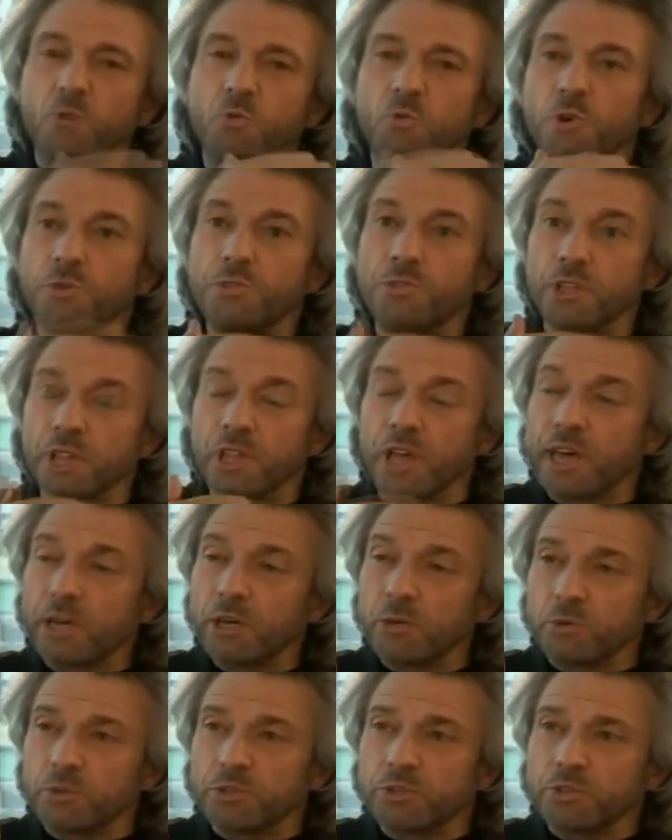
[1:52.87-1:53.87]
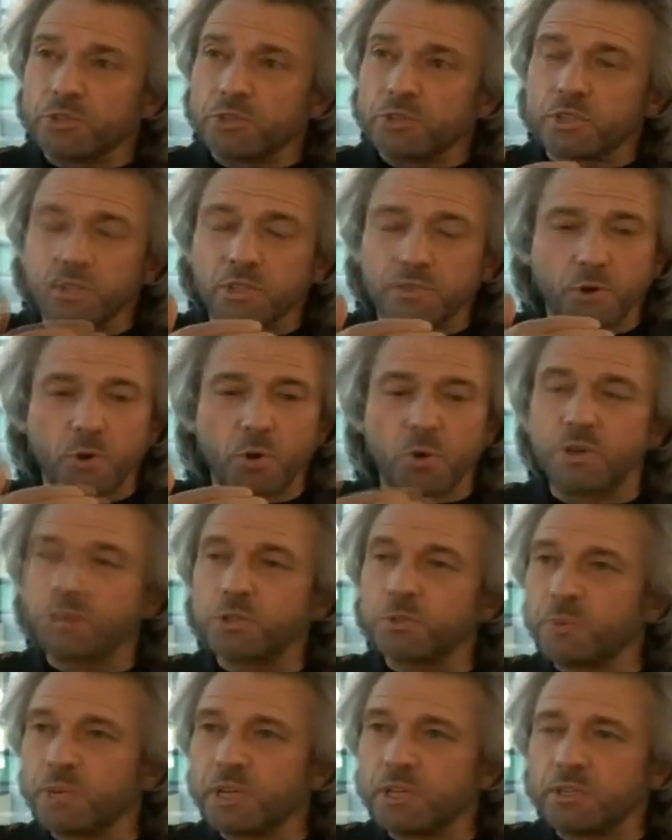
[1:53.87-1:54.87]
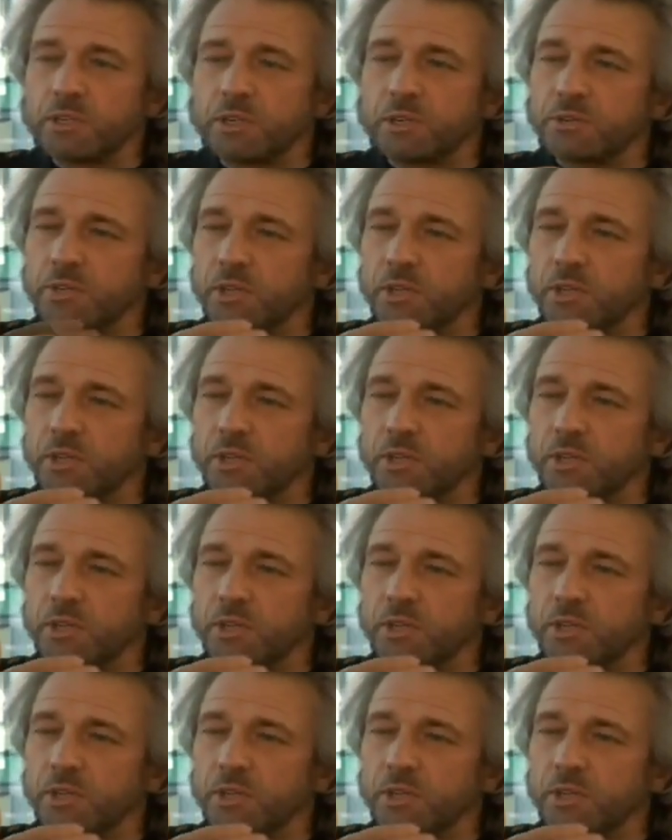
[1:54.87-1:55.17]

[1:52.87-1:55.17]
with the languages that have always been here,